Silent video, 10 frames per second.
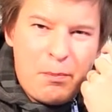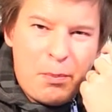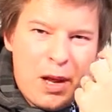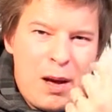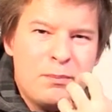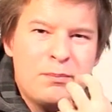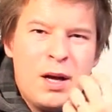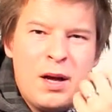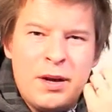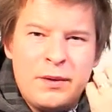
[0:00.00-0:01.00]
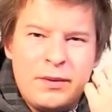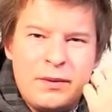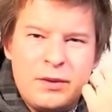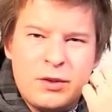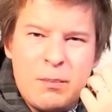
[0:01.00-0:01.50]
plum uh,
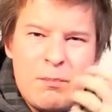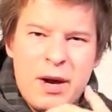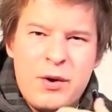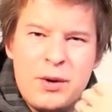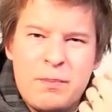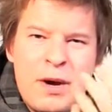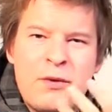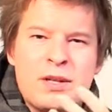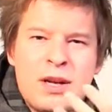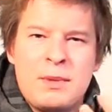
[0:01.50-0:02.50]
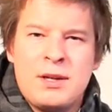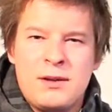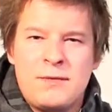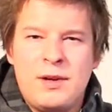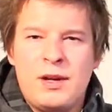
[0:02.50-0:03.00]
some berry berries i mean
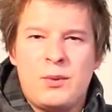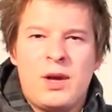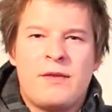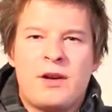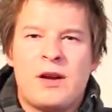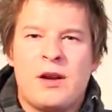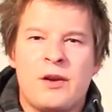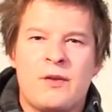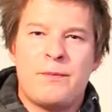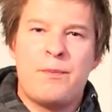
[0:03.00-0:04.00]
in finland we have of a lot of